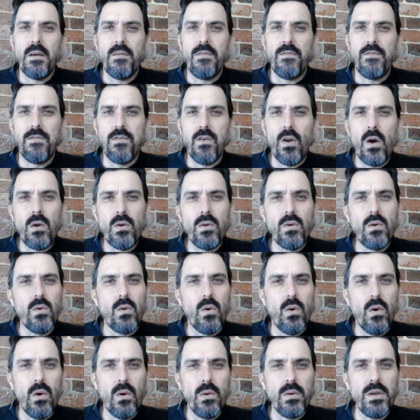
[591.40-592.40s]

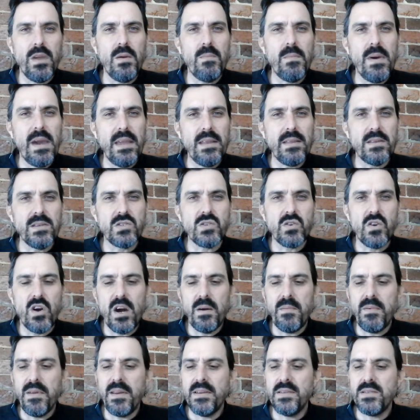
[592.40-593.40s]
floral. You may
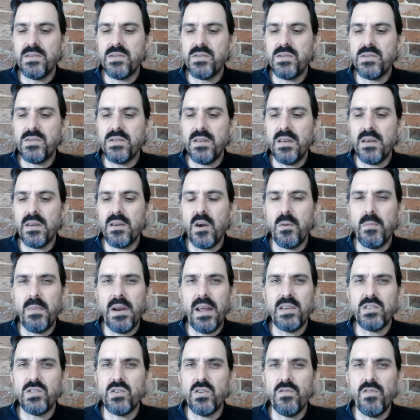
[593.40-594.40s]
describe it as a
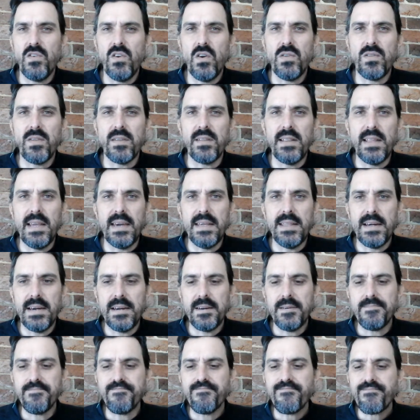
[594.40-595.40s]
combination of earth and
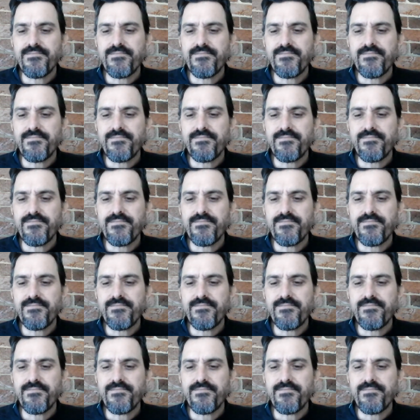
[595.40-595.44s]
leather.